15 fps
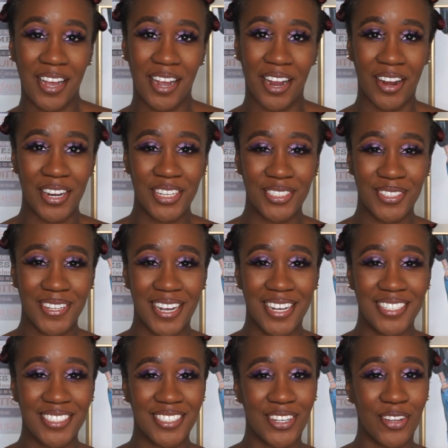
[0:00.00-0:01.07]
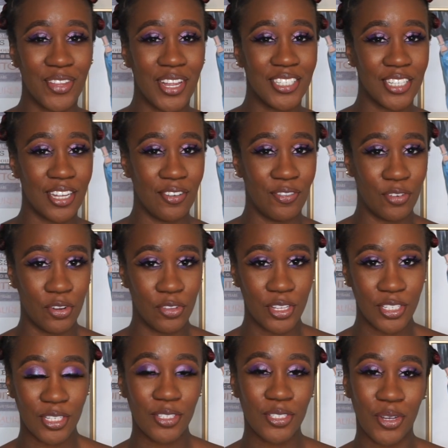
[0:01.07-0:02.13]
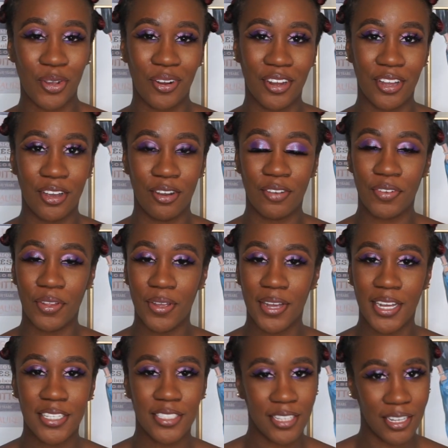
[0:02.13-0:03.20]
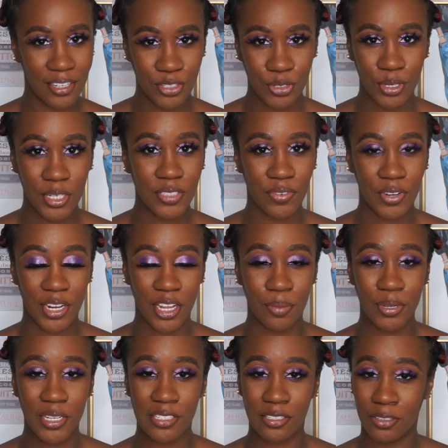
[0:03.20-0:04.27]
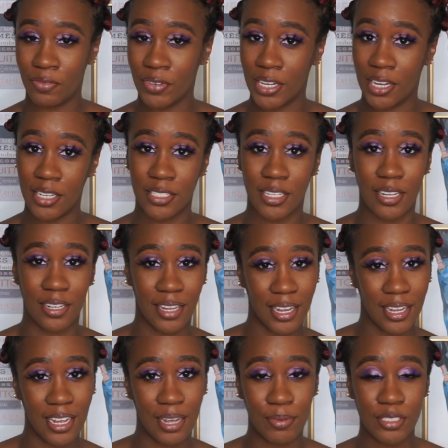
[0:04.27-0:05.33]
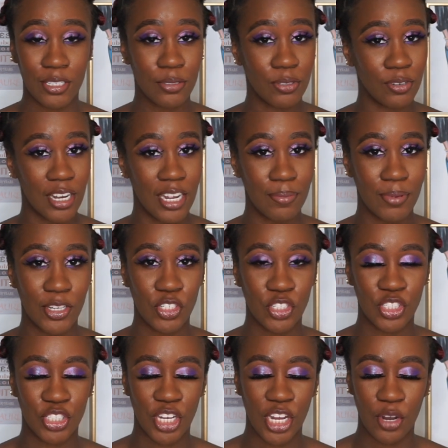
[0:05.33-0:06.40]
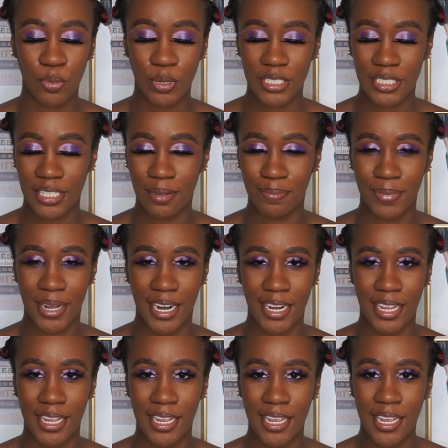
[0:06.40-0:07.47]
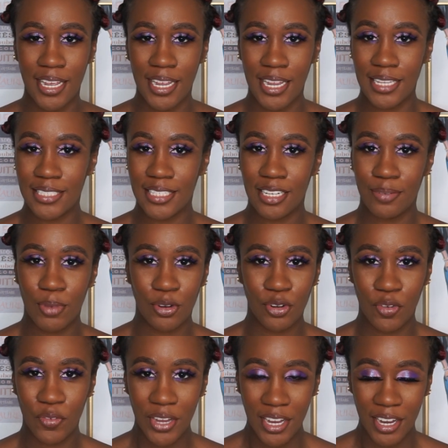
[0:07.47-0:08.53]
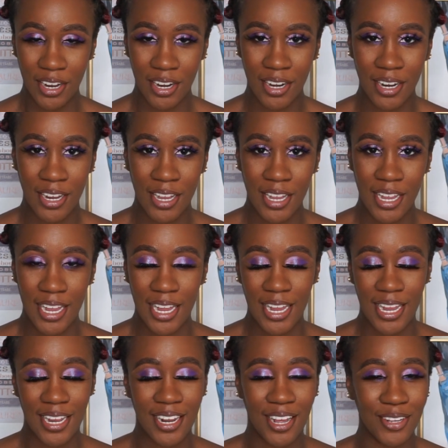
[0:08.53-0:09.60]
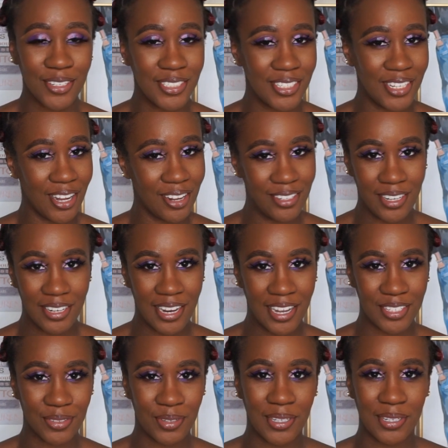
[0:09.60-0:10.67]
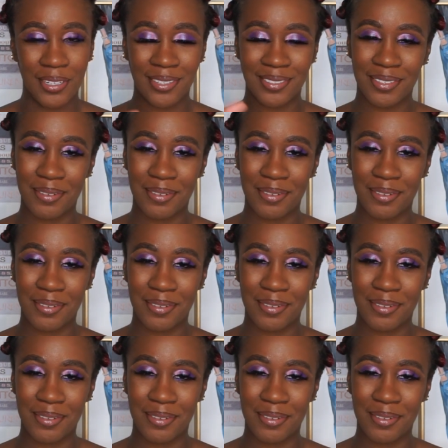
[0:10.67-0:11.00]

Alright you guys, so that's it for this tutorial. If you guys did enjoy this video, please don't forget to like, comment, subscribe, and share with somebody. And send them on over here. And I'll see y'all in the next one.